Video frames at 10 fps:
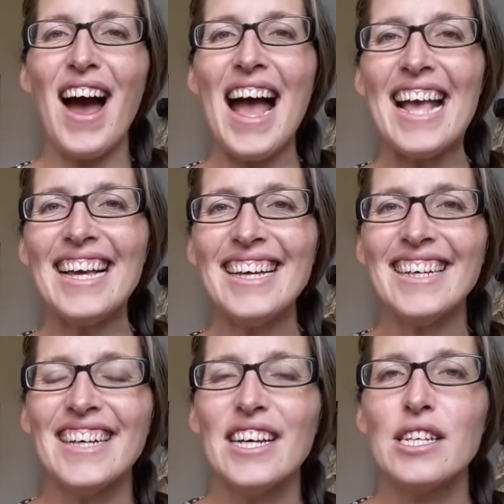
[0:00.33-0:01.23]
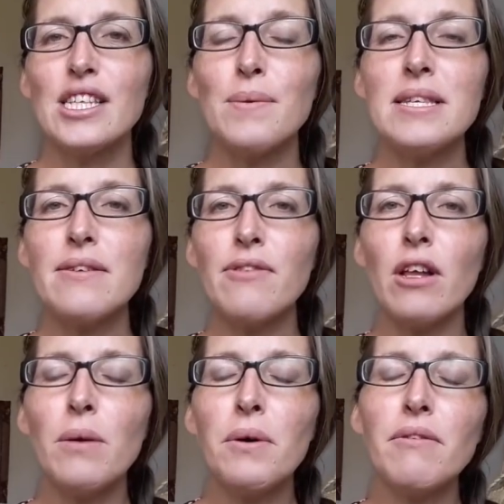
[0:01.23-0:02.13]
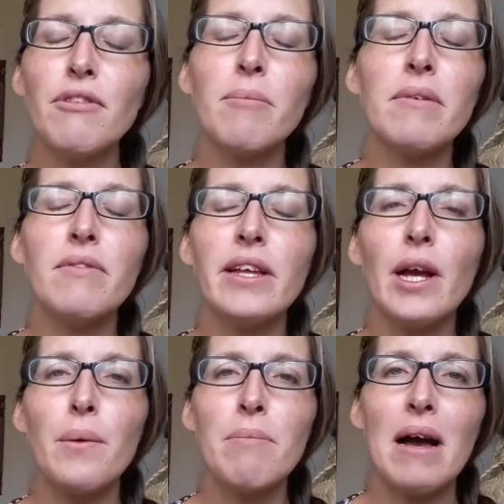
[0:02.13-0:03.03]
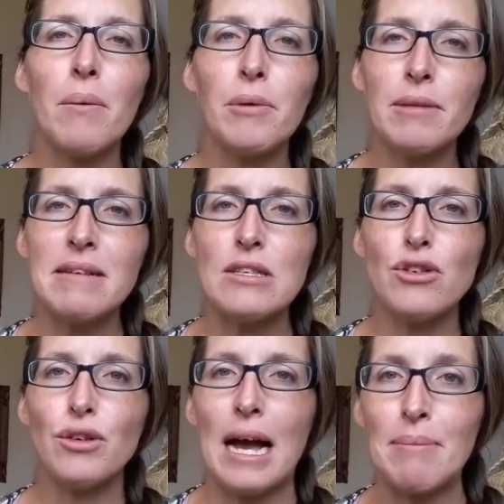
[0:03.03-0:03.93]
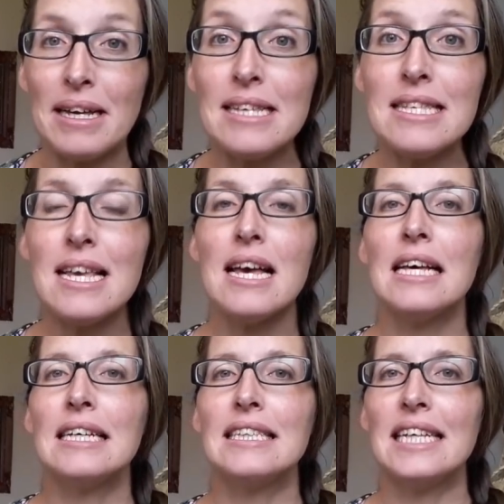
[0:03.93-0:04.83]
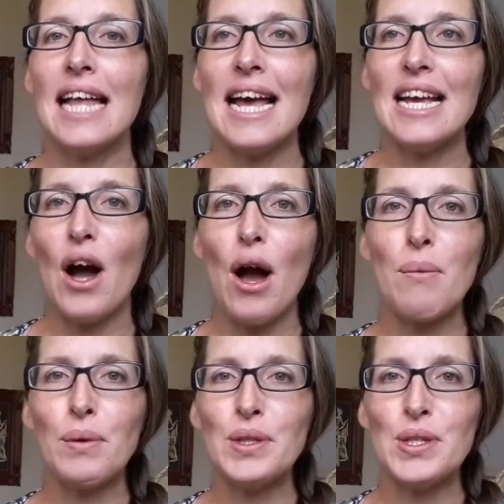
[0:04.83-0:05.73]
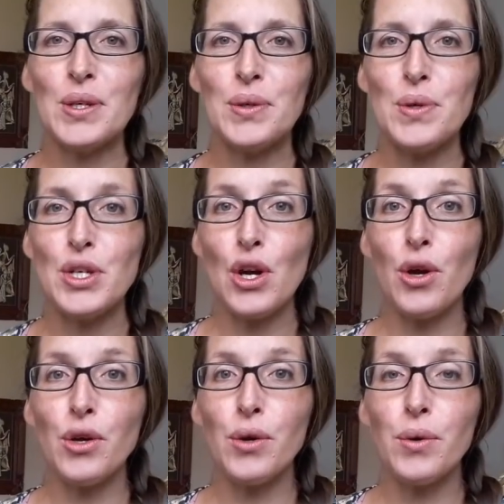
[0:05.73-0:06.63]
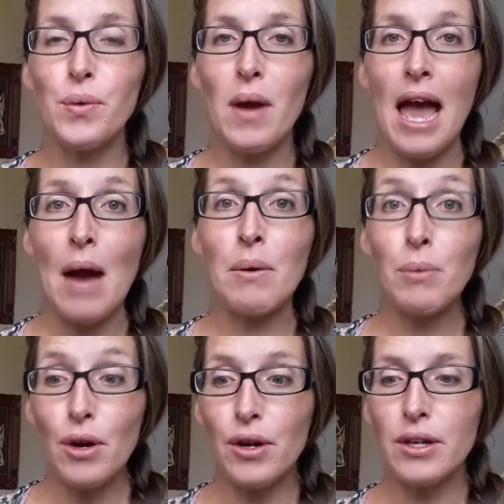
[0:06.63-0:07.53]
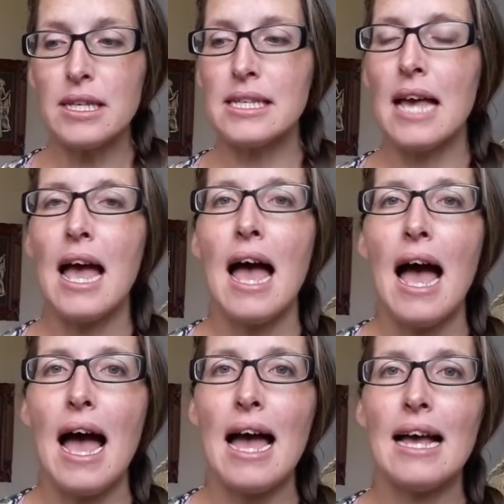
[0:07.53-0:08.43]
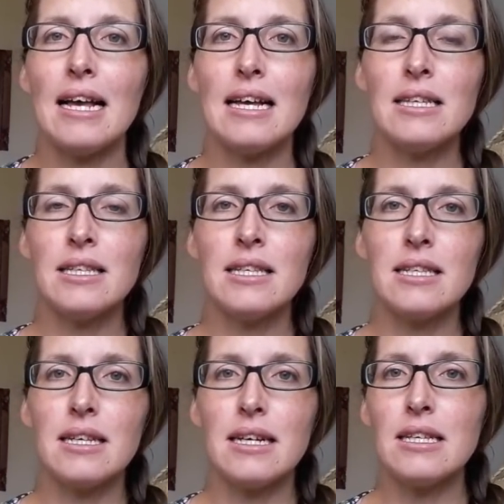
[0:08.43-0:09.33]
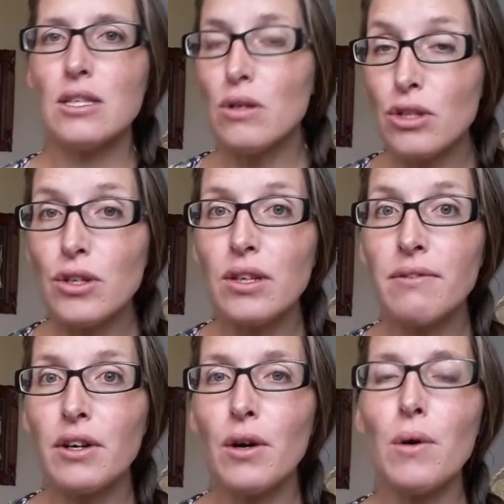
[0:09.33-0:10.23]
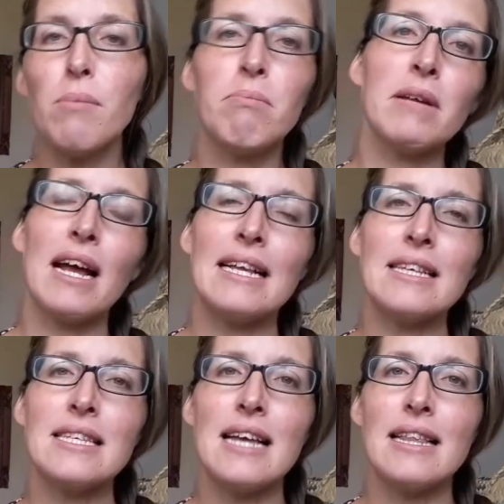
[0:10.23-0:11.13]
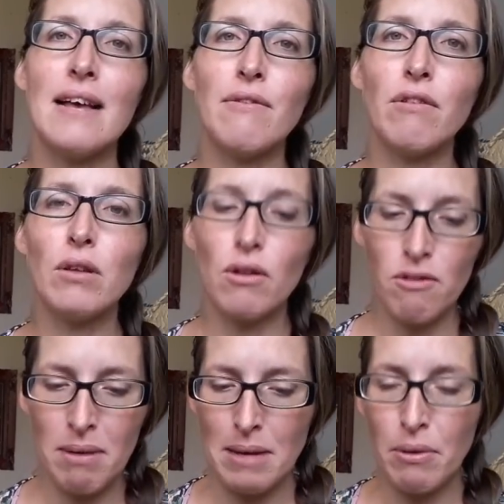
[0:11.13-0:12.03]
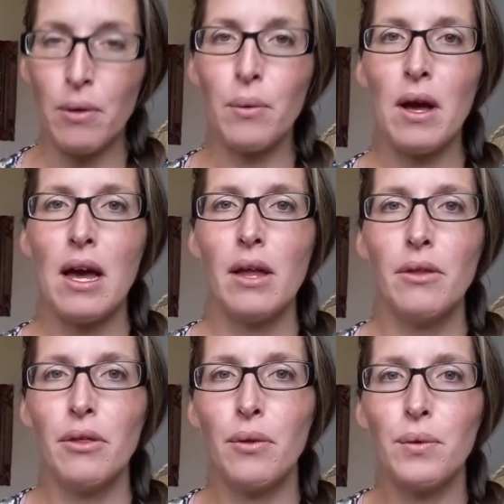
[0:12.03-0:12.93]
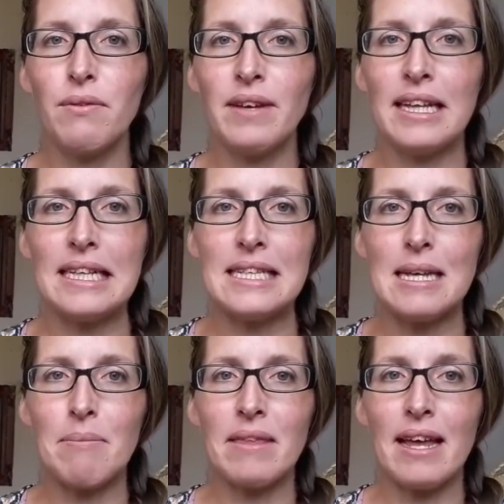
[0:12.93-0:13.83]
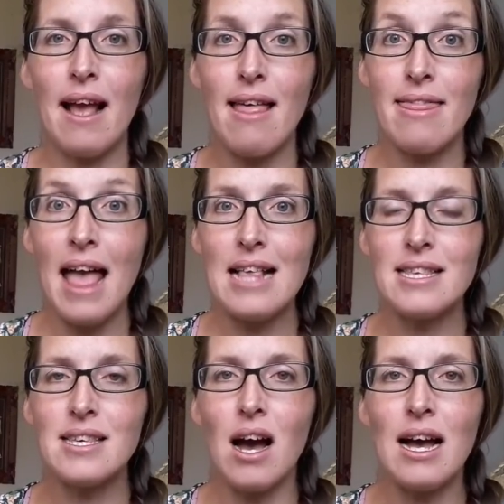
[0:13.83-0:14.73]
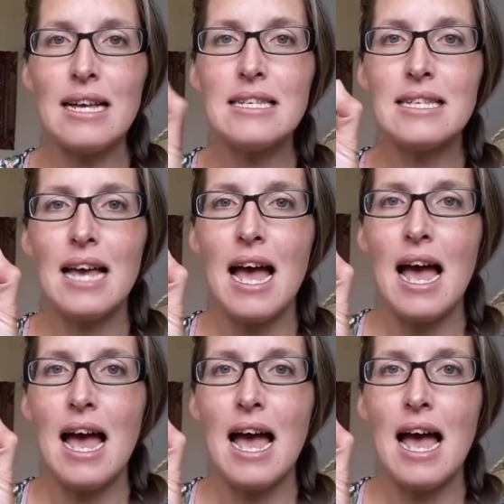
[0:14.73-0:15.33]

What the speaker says: Hi, so as a follow-on from the video about what a menstrual cup is, today I want to show you how it works. It's not too difficult, but I understand that for a lot of people the thought of getting something that size